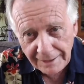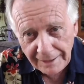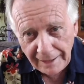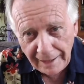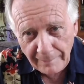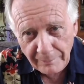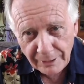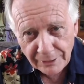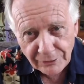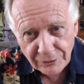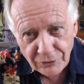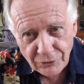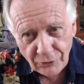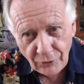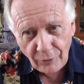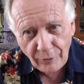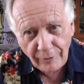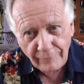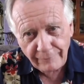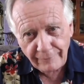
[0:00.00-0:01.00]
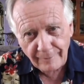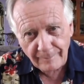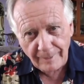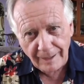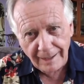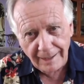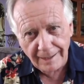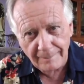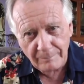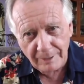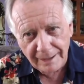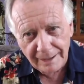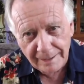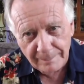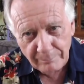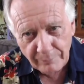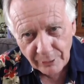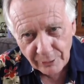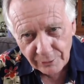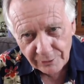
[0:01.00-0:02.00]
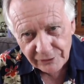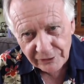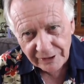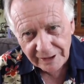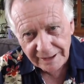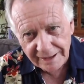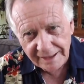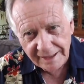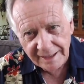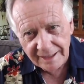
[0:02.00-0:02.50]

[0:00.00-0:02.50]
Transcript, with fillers: I built a drawer for my buddy Bruce in